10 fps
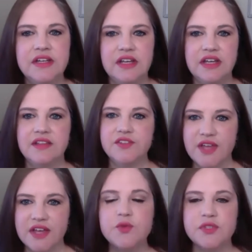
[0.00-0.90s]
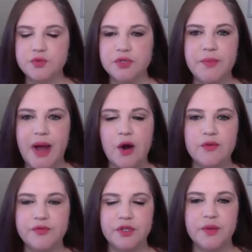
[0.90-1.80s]
And so that's what's really
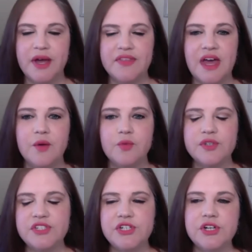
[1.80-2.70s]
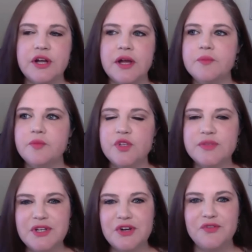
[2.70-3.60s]
powerful about that. What's your what's
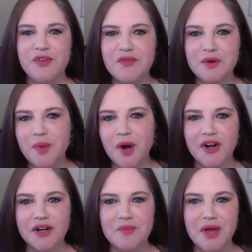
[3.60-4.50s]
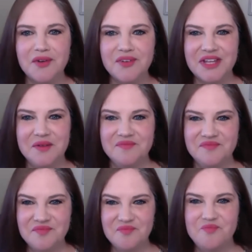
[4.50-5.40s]
been your favorite part about like
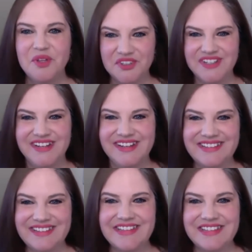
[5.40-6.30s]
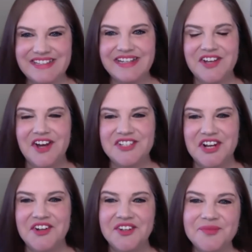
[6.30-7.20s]
building the TikTok
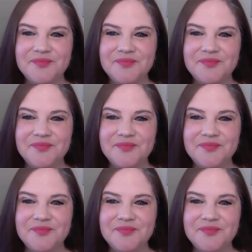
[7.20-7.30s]
channel?